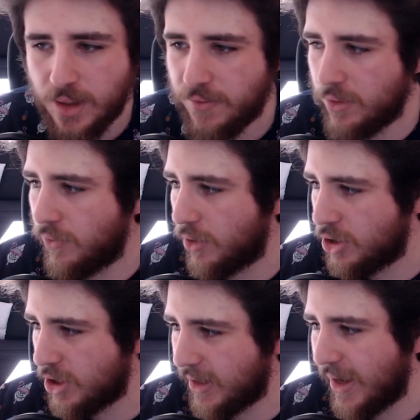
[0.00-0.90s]
Even for a
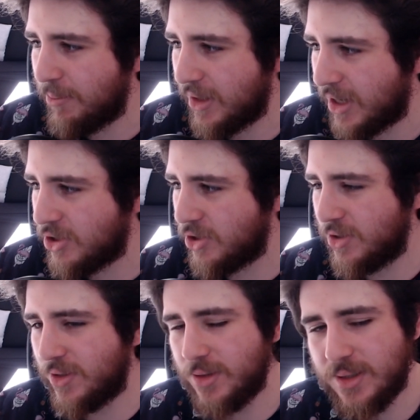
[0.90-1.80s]
GTK
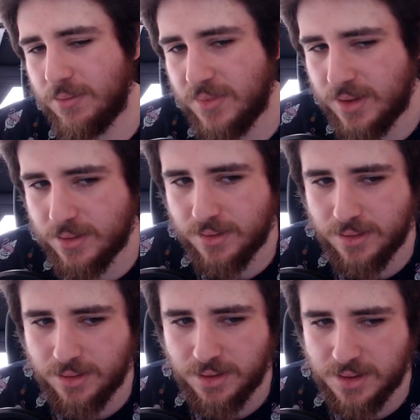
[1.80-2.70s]
application, there's some
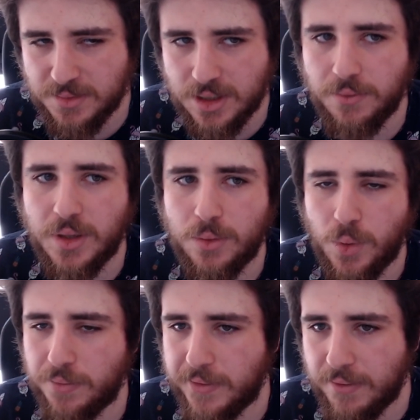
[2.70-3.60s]
stuff that
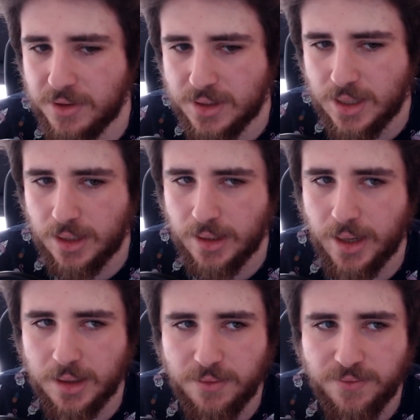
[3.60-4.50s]
we've never seen, like the